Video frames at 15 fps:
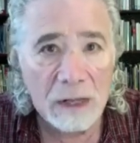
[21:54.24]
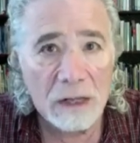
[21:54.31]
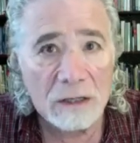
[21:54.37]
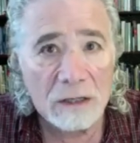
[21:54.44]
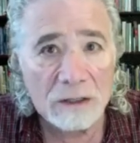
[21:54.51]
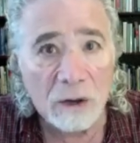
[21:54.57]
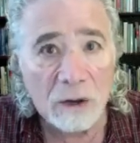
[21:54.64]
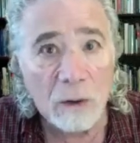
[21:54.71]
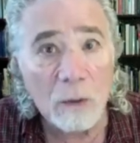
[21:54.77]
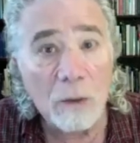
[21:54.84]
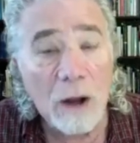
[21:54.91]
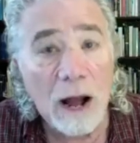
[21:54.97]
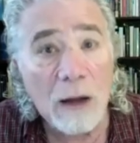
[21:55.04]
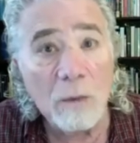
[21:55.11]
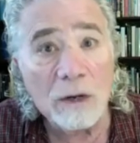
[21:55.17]
So
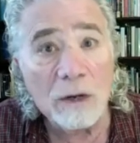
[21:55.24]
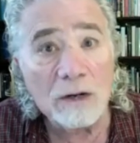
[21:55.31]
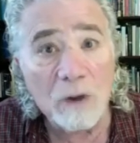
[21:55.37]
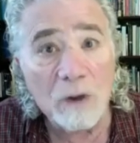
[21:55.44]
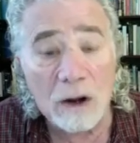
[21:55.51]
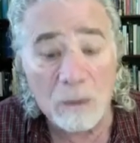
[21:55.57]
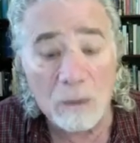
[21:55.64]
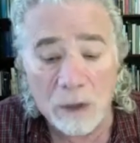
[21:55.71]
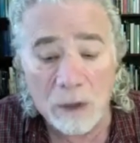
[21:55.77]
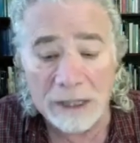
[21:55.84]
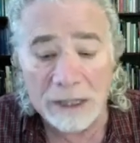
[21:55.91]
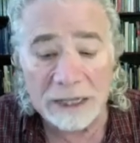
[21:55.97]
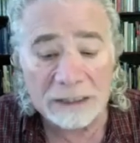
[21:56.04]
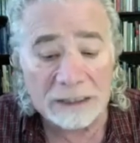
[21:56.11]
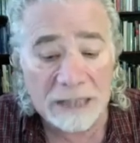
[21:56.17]
I want to talk one
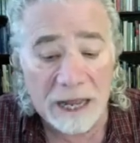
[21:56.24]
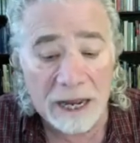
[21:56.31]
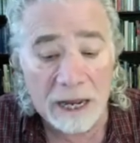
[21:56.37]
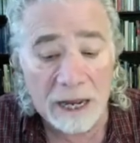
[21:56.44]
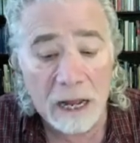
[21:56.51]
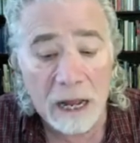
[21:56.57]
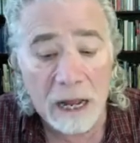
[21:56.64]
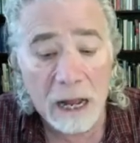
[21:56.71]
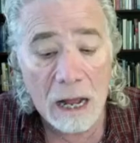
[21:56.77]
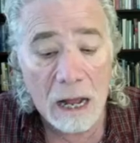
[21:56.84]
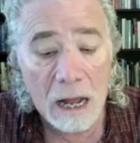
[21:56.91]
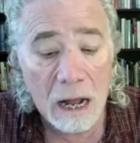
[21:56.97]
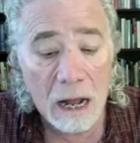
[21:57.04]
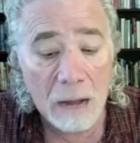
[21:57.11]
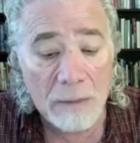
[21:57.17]
last thing
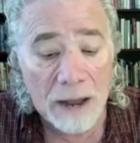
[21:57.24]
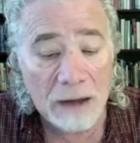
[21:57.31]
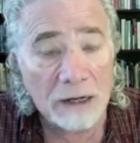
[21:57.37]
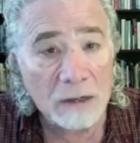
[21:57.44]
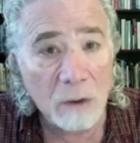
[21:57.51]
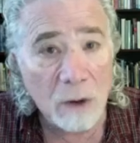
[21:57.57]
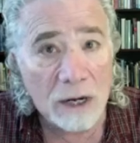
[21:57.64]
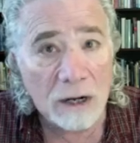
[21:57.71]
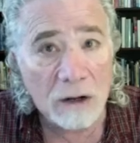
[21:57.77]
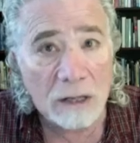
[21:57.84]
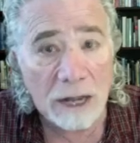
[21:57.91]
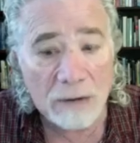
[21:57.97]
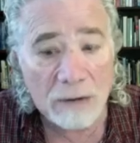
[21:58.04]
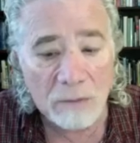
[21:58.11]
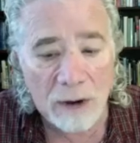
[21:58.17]
about an article
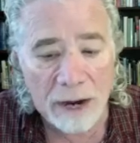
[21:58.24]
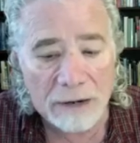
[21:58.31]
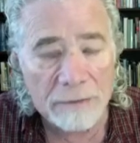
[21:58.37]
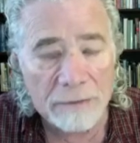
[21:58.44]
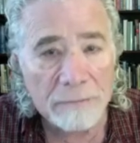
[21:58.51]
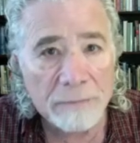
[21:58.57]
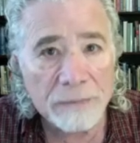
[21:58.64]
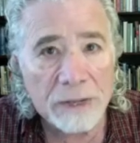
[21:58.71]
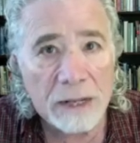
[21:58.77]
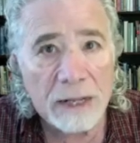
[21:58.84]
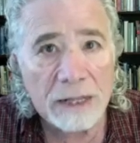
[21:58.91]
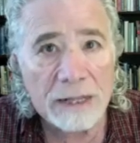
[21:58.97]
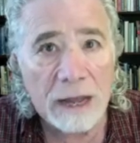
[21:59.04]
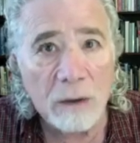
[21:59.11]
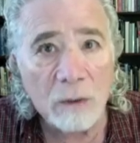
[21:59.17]
I read
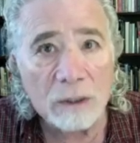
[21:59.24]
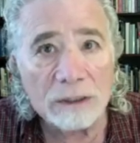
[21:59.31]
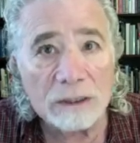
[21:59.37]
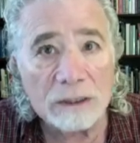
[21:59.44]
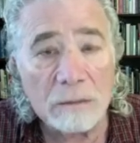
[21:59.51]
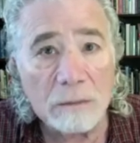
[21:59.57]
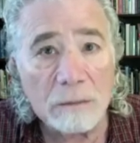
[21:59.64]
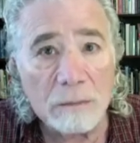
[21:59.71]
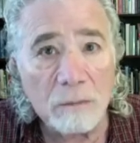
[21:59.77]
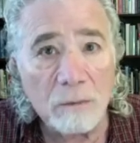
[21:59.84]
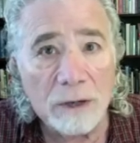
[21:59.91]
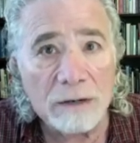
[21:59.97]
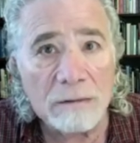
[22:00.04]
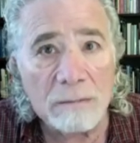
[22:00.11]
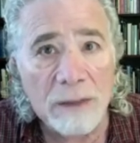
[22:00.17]
that was
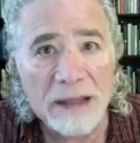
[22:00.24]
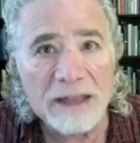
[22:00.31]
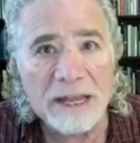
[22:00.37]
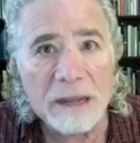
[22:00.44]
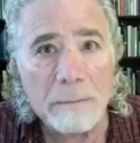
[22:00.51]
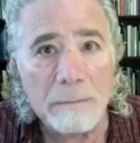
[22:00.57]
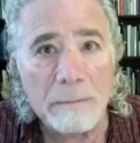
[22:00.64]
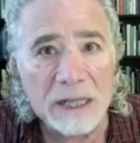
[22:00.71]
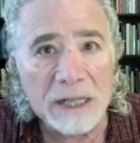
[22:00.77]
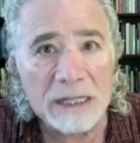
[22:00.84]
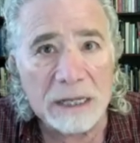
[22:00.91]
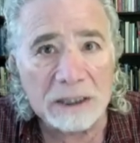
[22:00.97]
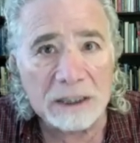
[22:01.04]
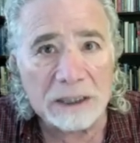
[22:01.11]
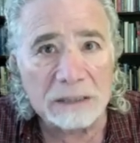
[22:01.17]
written by the
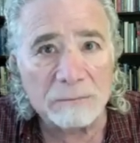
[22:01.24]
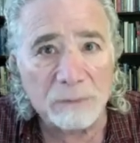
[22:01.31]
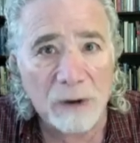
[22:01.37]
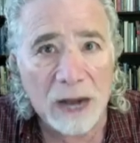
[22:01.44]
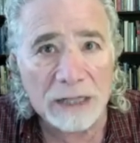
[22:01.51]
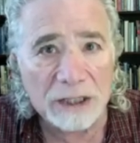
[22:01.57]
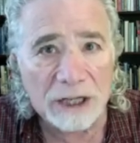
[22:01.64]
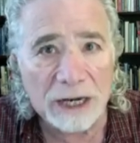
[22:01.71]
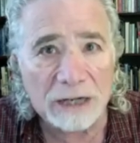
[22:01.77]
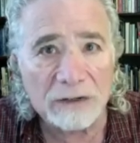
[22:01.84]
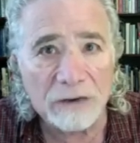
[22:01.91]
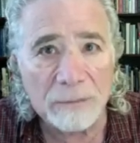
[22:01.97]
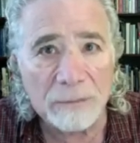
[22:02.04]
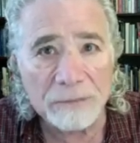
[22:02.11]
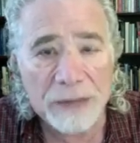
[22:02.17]
Abundance Project.